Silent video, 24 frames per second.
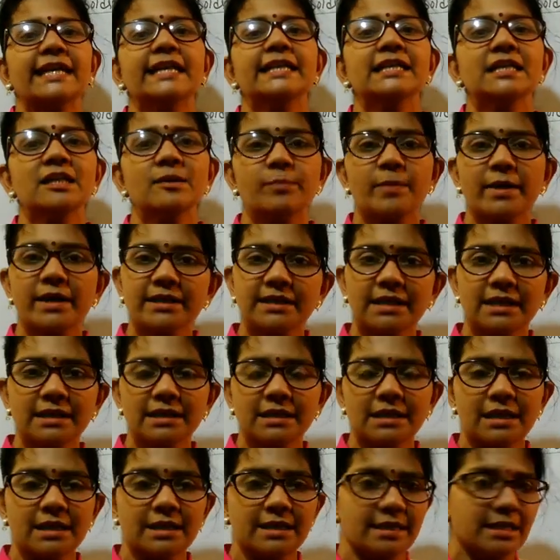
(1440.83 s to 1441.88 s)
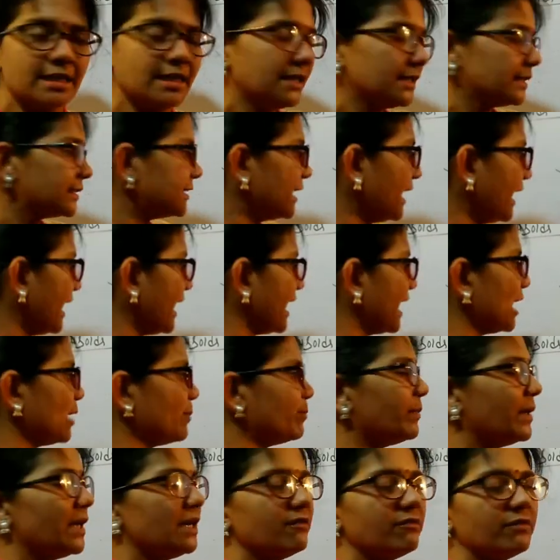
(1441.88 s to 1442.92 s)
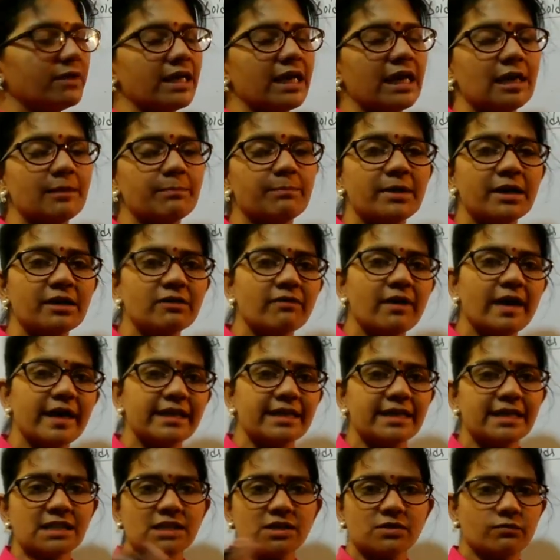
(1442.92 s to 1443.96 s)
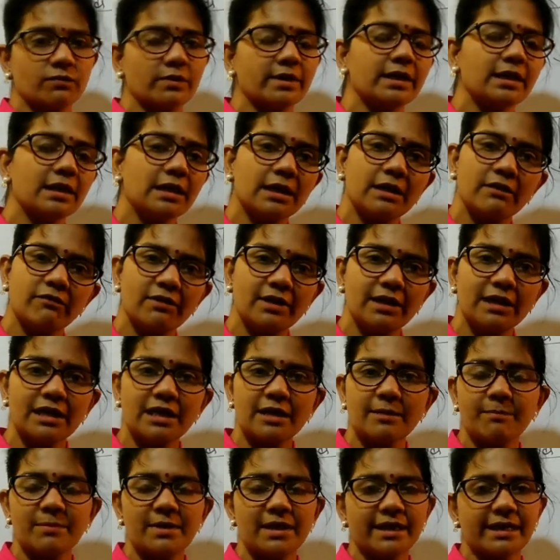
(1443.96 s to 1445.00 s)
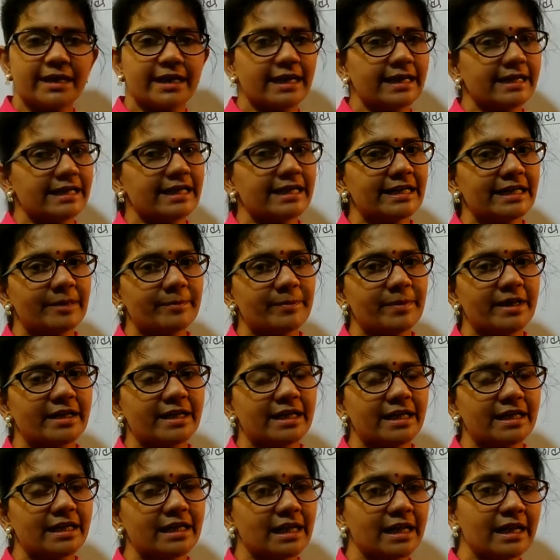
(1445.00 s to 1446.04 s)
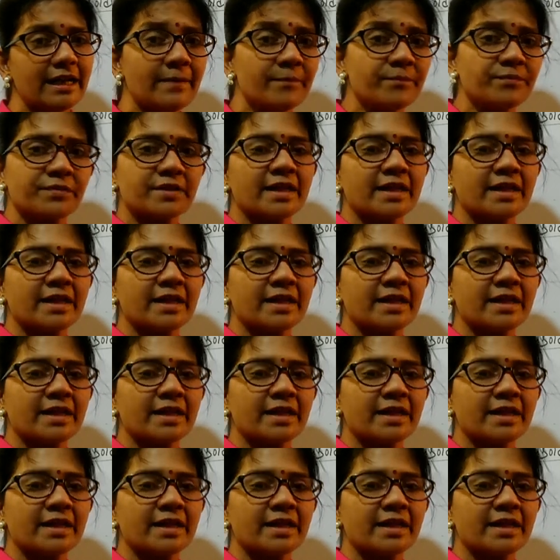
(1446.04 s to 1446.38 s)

independently, the helper virus will replicate independently,